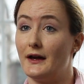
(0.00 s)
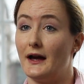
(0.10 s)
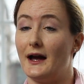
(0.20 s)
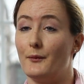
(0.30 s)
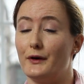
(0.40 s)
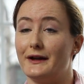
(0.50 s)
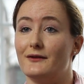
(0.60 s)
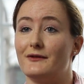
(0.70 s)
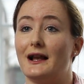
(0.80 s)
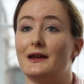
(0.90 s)
And we
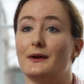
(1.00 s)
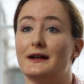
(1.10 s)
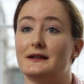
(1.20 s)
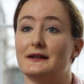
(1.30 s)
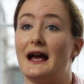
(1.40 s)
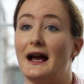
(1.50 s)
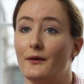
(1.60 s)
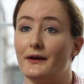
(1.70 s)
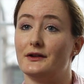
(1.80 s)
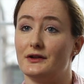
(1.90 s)
evaluated how
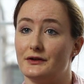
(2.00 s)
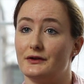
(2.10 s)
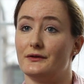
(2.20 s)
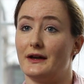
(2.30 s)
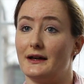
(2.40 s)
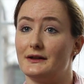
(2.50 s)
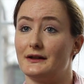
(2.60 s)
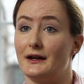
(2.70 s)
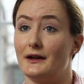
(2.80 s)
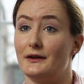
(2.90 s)
they should do
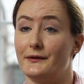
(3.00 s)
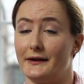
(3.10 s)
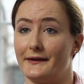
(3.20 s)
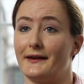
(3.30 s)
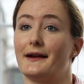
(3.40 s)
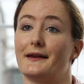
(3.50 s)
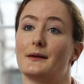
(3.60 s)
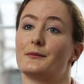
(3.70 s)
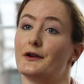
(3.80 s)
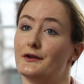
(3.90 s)
that using exactly the
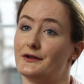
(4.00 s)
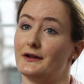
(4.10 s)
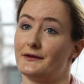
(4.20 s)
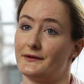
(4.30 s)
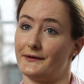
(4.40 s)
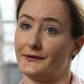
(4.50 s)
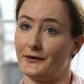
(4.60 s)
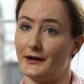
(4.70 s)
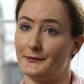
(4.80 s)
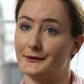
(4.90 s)
approach I just
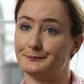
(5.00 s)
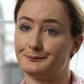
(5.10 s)
described.